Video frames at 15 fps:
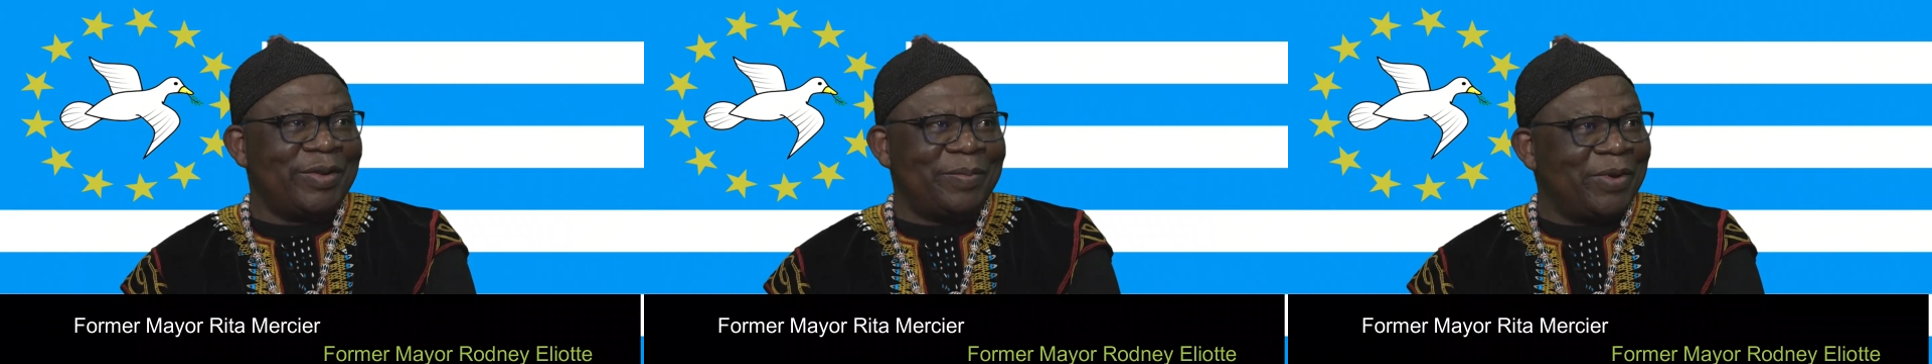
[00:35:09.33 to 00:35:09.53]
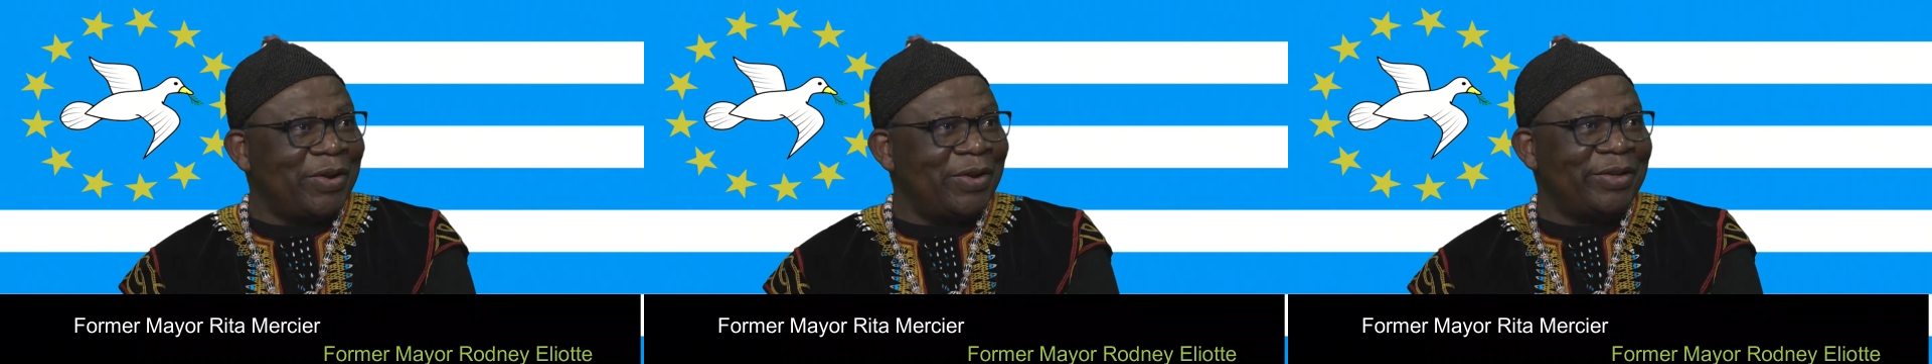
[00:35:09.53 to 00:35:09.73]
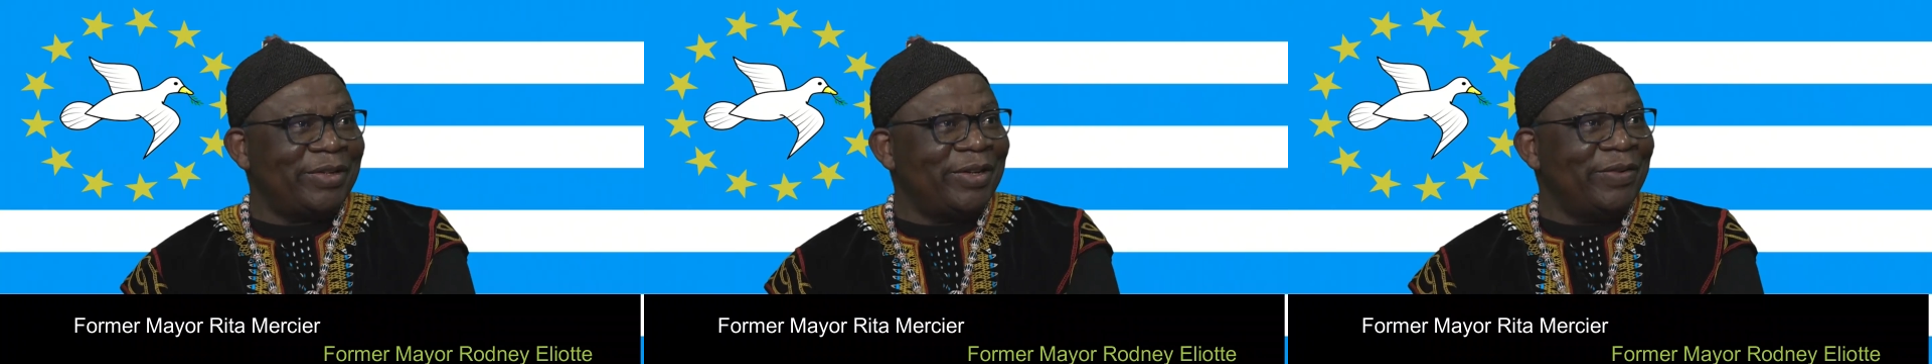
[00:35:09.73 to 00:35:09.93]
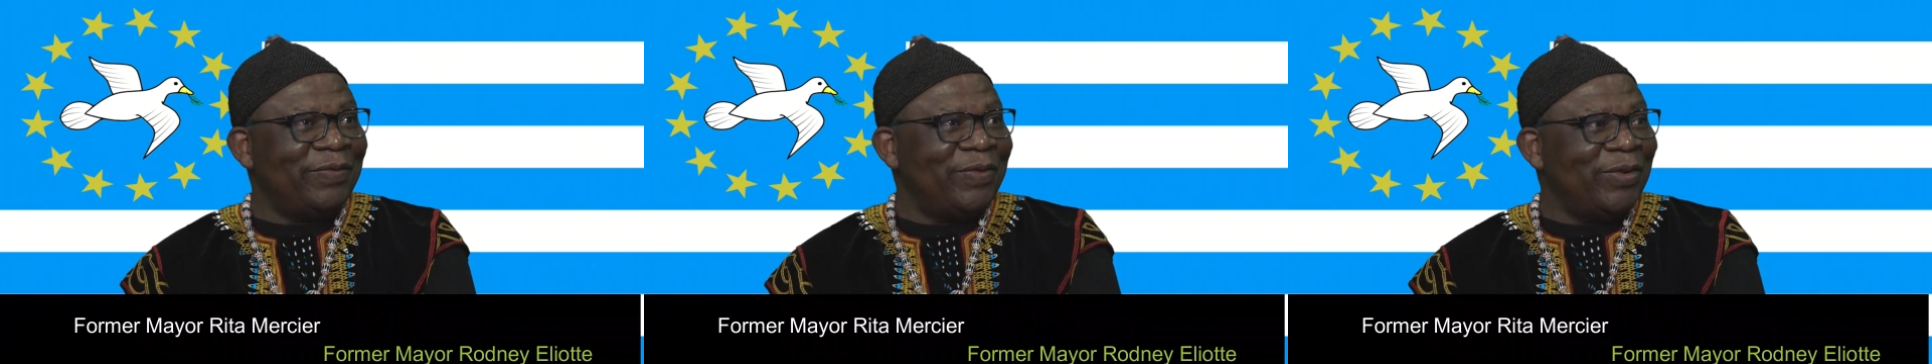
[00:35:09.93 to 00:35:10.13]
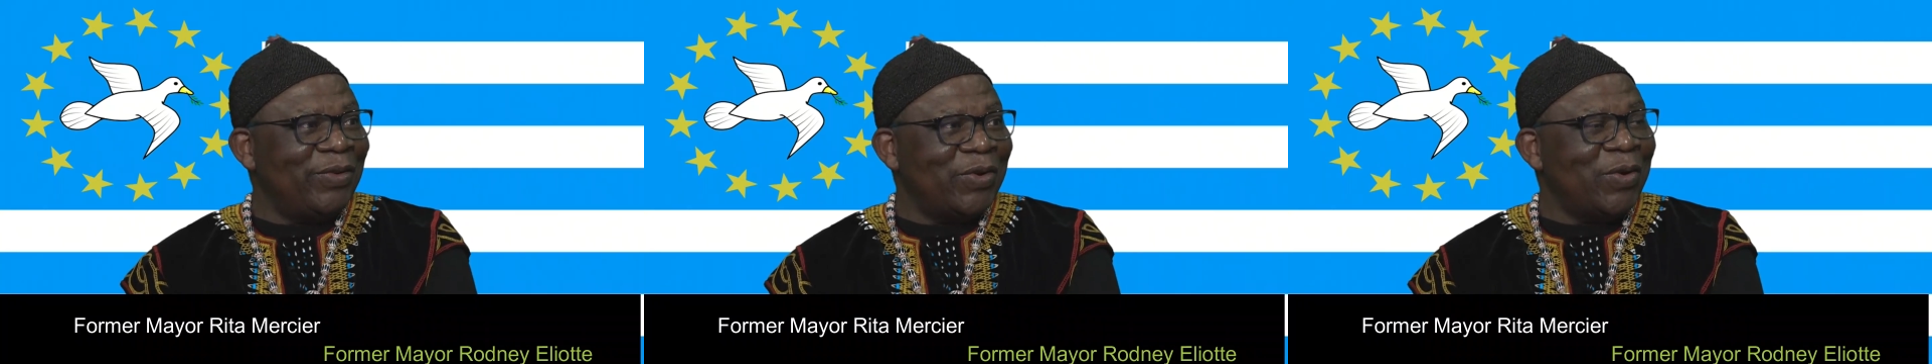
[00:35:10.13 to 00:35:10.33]
because this
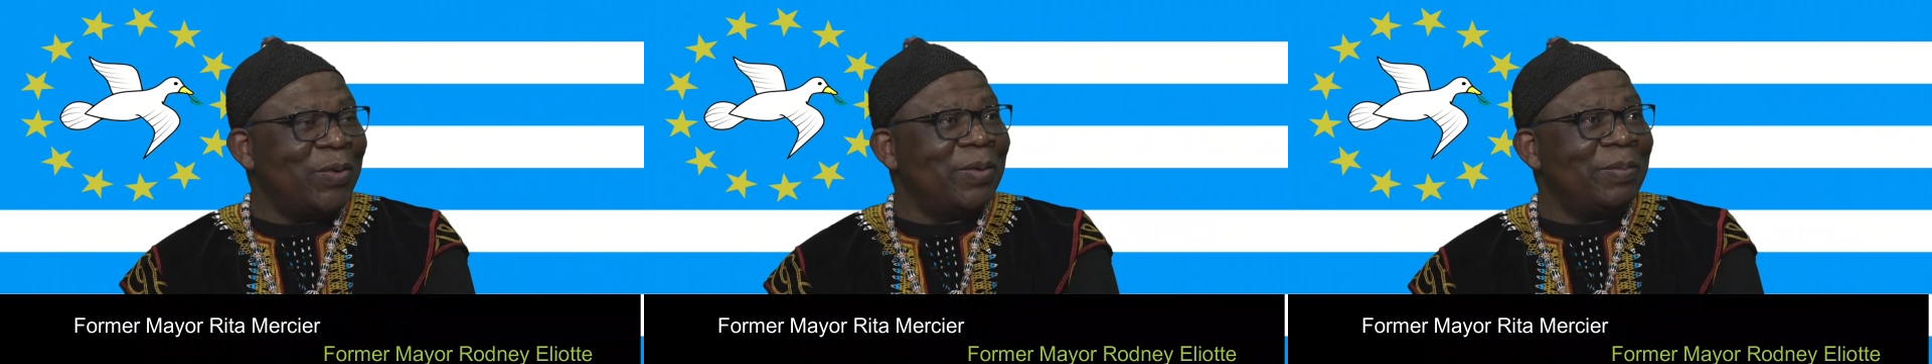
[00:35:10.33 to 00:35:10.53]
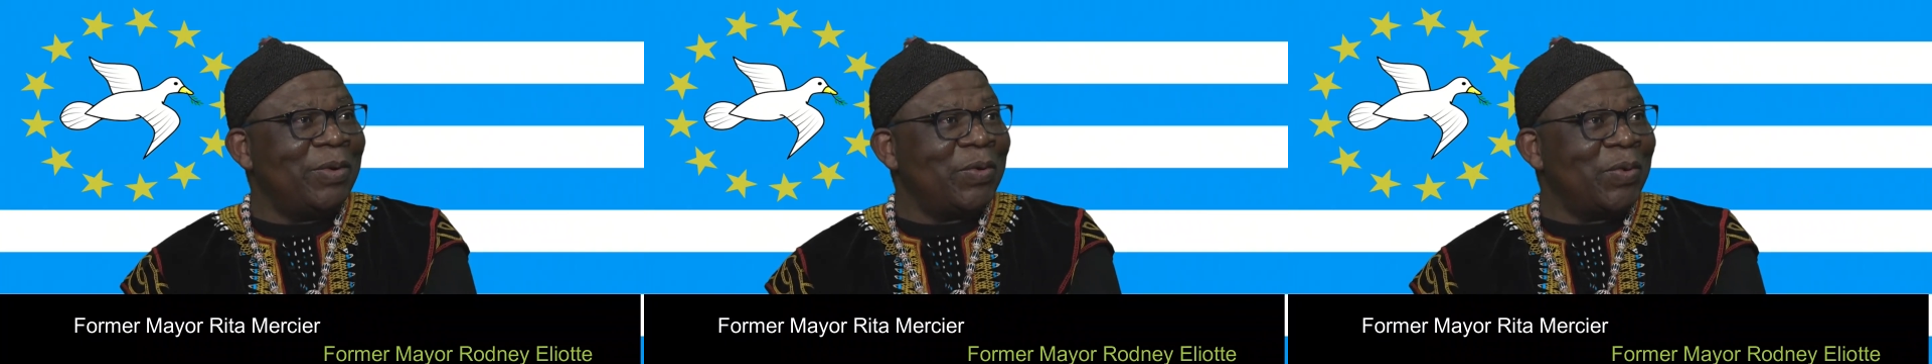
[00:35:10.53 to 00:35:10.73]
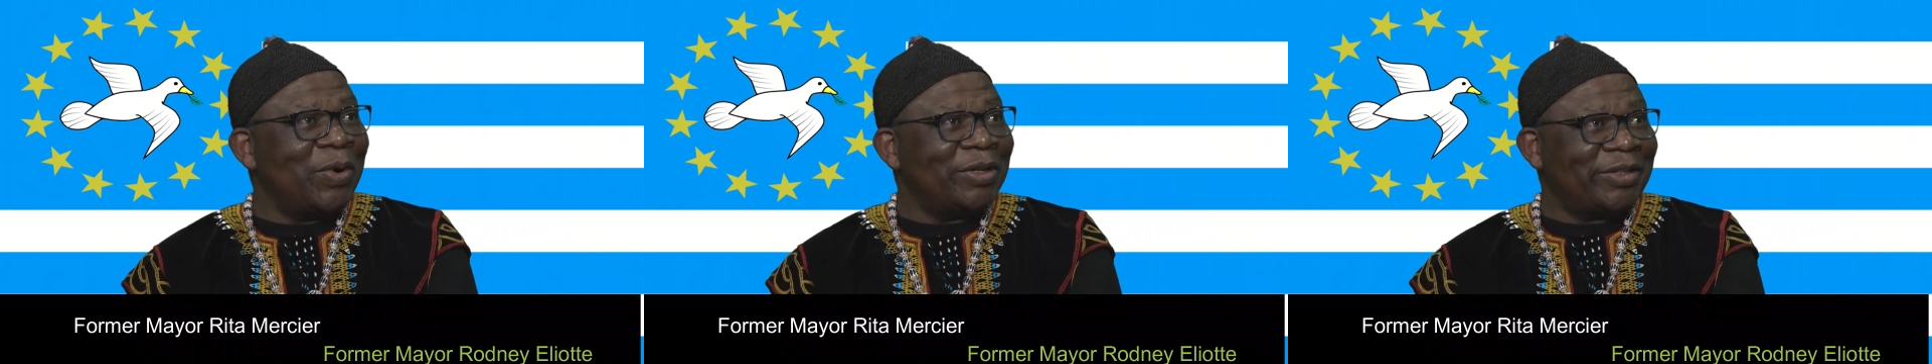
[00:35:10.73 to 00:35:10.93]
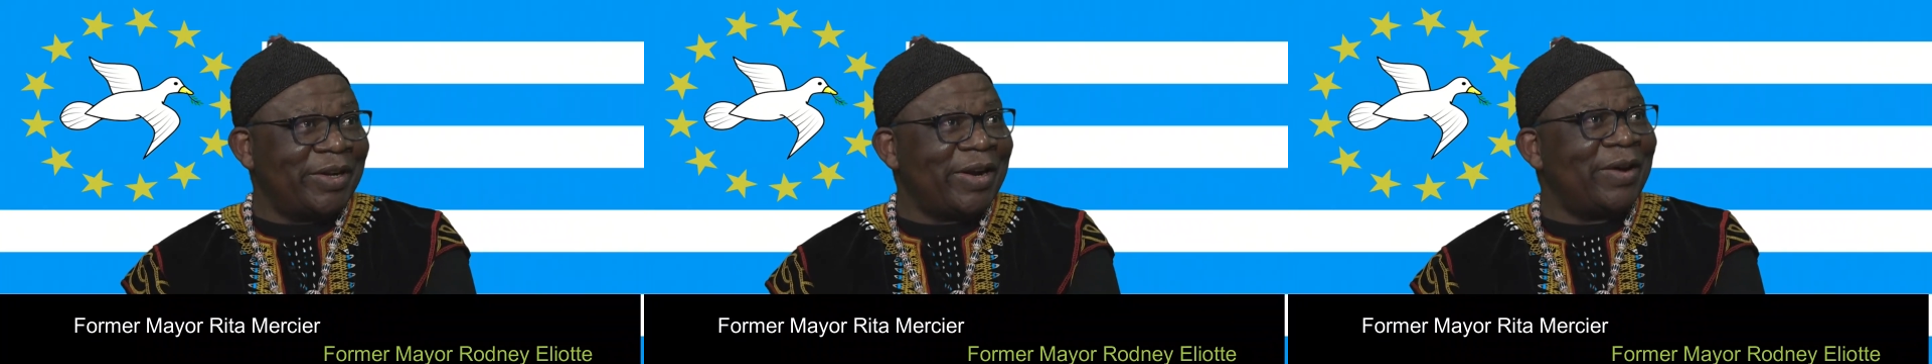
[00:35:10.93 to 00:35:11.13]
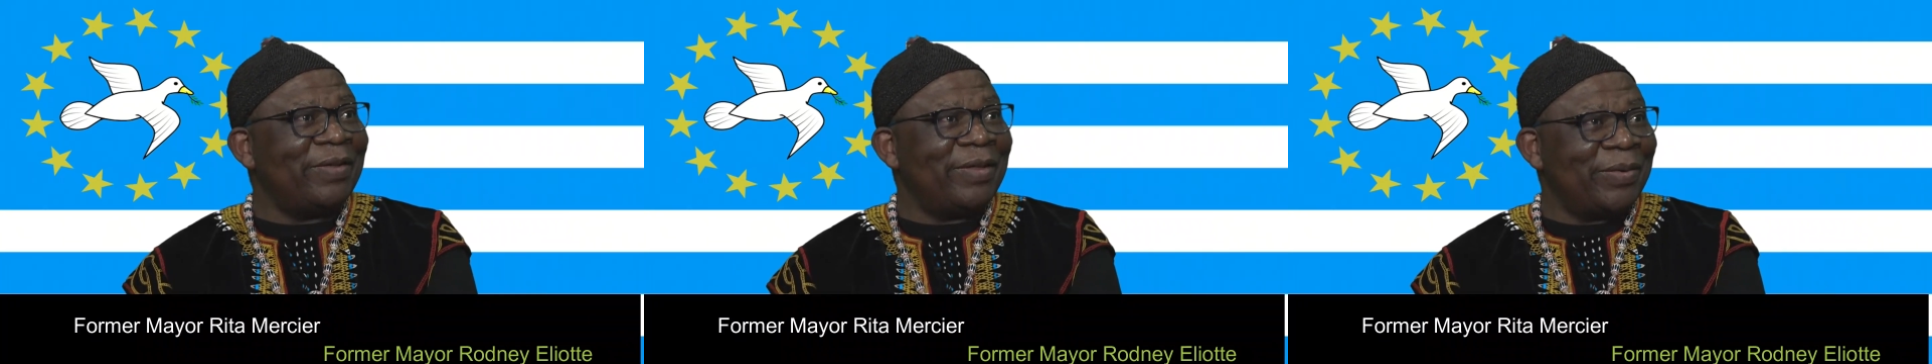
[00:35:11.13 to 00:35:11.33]
video will be watched
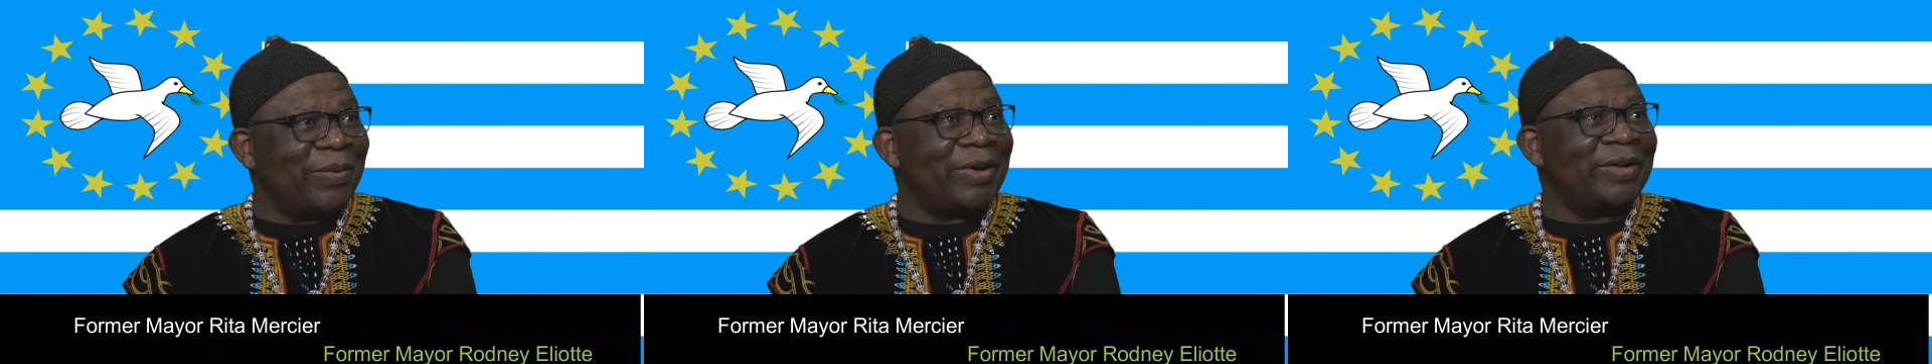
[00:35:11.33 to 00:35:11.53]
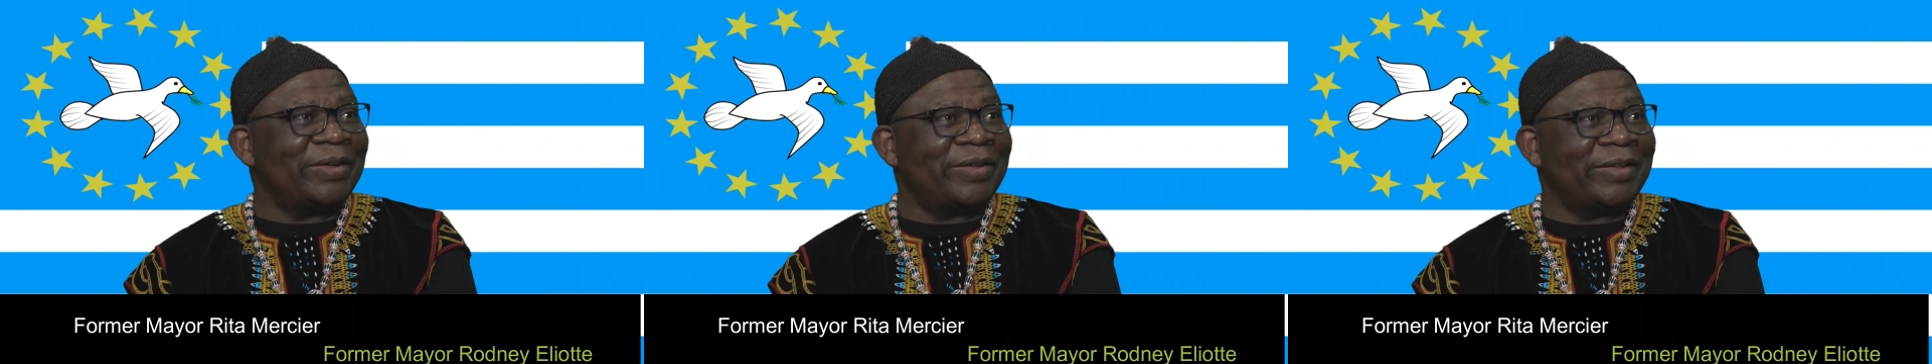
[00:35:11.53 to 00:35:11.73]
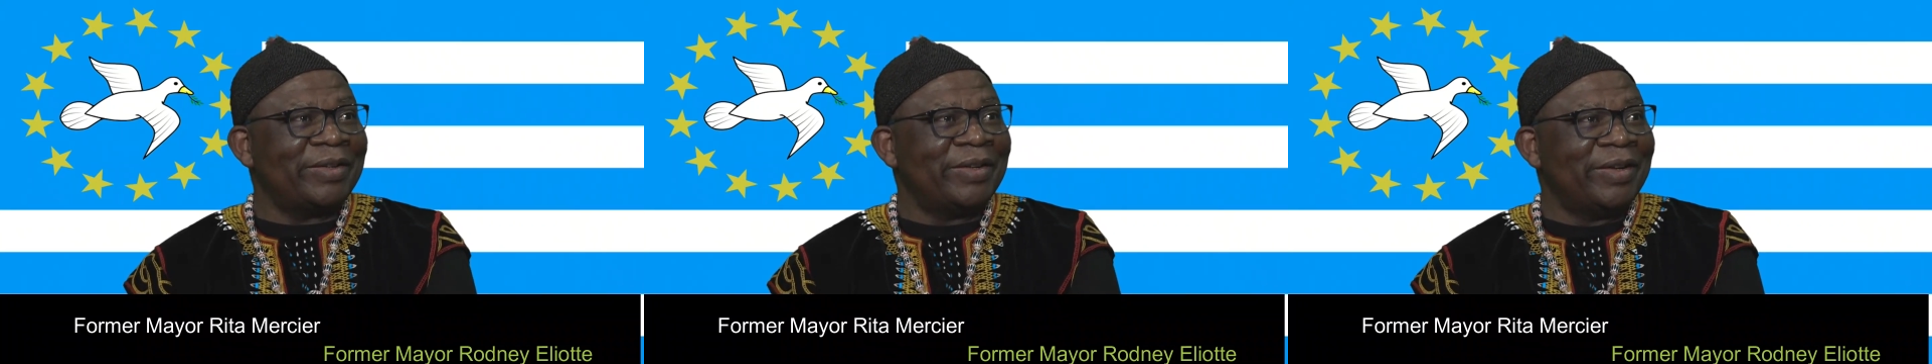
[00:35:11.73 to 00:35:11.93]
around the world.